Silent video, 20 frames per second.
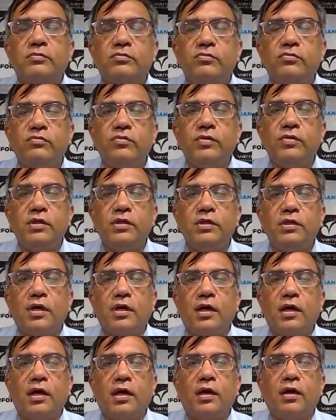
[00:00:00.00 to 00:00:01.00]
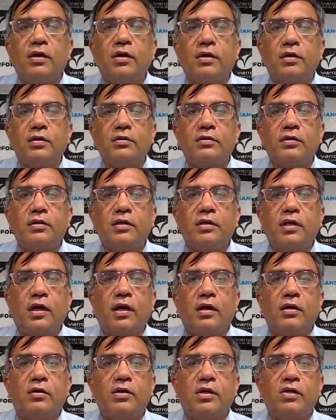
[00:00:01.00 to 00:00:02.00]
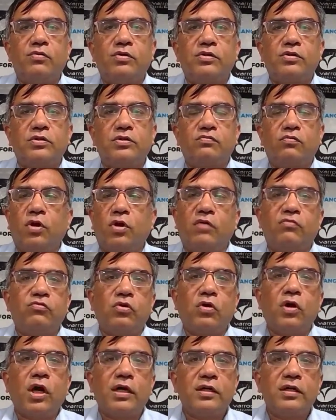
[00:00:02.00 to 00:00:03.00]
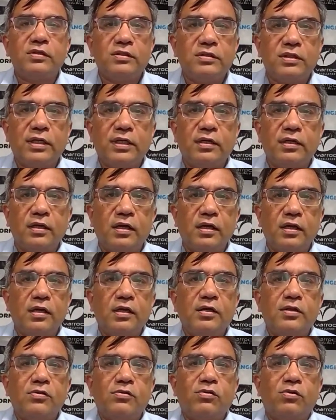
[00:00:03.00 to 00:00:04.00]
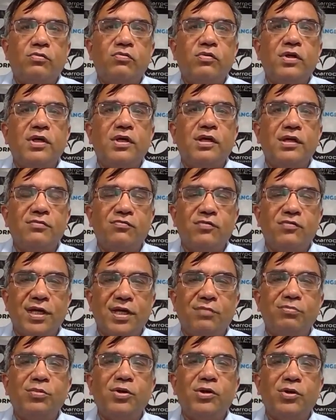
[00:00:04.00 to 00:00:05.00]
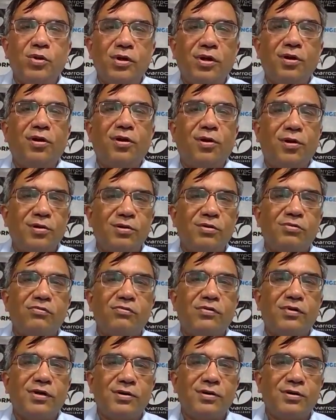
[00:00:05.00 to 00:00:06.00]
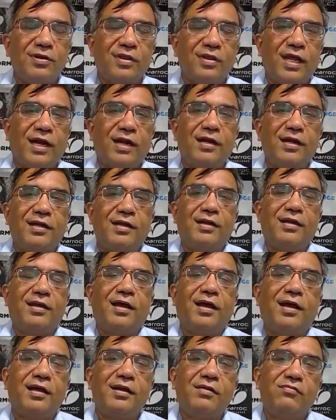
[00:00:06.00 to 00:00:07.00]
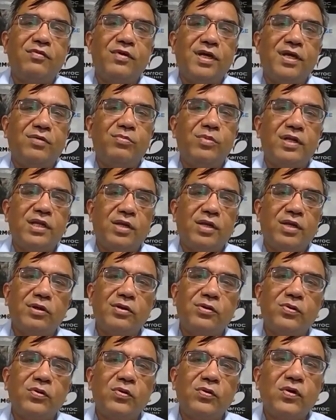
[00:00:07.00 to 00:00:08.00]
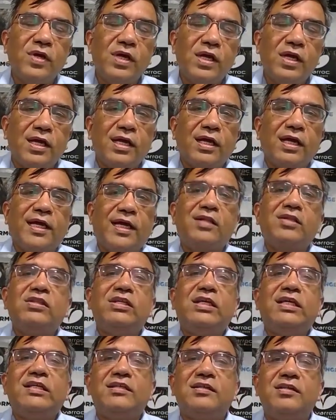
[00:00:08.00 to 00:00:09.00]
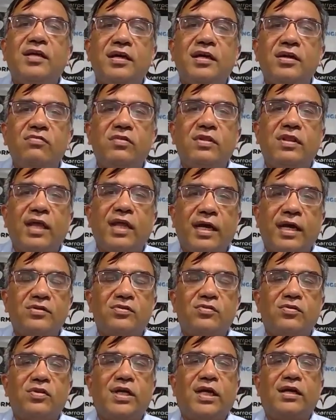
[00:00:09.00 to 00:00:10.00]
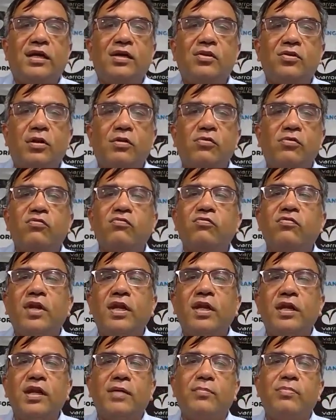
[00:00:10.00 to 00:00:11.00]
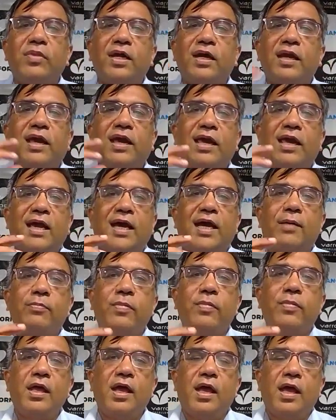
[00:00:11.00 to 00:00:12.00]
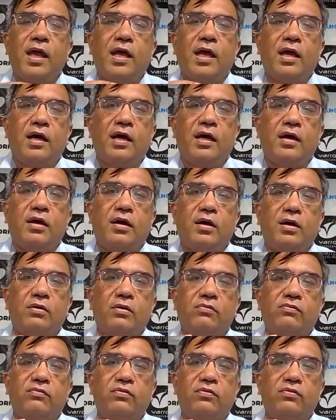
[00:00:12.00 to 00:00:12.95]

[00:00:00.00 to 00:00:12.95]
we are a country which is full of jugards, right? So we have been doing a lot of work on that area, and we have been able to get things done with that. So that is also filling up the gap of